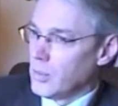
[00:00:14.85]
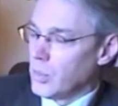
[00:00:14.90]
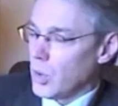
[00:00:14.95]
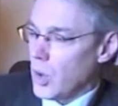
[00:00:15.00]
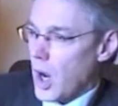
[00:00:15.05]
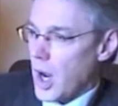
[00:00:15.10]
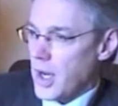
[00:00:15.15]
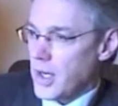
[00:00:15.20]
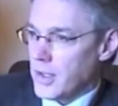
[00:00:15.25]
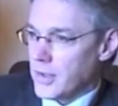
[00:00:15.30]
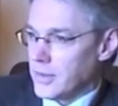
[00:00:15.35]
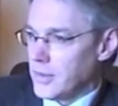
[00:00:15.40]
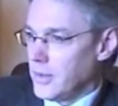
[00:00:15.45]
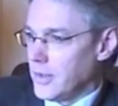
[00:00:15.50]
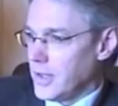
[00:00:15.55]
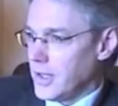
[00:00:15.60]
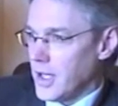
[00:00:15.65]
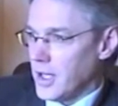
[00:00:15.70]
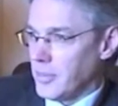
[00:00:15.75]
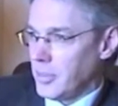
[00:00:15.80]
prior
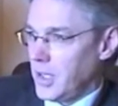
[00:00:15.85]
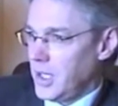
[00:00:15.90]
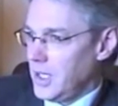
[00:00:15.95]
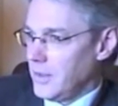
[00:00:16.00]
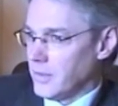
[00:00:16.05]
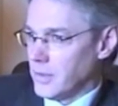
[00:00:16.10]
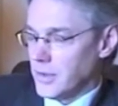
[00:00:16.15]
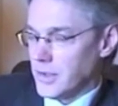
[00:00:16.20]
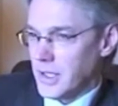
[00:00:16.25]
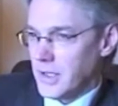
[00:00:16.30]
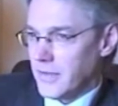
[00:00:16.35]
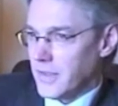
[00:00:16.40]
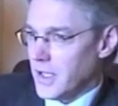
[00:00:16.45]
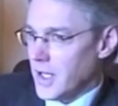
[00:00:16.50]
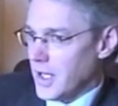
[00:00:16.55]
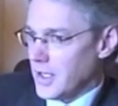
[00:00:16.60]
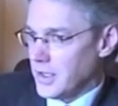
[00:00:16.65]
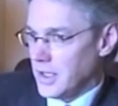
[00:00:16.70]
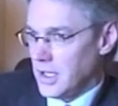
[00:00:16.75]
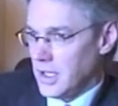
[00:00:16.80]
to the upheavals even
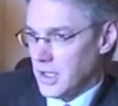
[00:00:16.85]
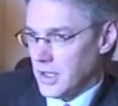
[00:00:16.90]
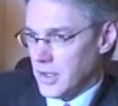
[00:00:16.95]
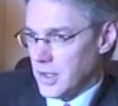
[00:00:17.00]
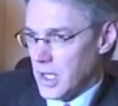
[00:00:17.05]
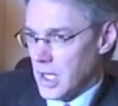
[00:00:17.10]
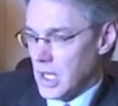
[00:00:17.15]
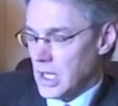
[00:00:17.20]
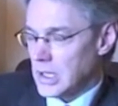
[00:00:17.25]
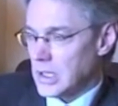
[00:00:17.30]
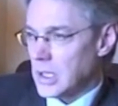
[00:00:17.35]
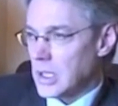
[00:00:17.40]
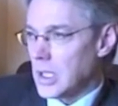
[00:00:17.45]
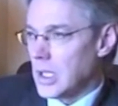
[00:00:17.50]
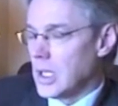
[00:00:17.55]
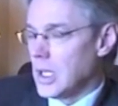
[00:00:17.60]
on the internet,